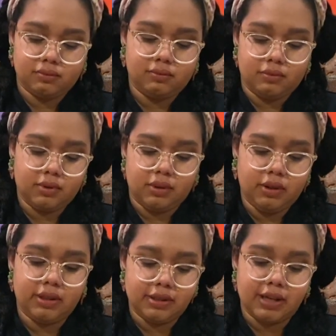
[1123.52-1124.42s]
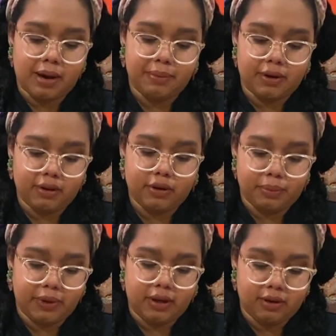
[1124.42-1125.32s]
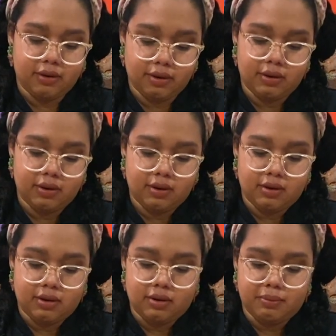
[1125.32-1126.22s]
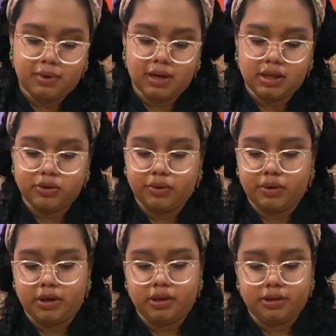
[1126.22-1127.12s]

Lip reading: And you can tap it a little bit, but not too hard.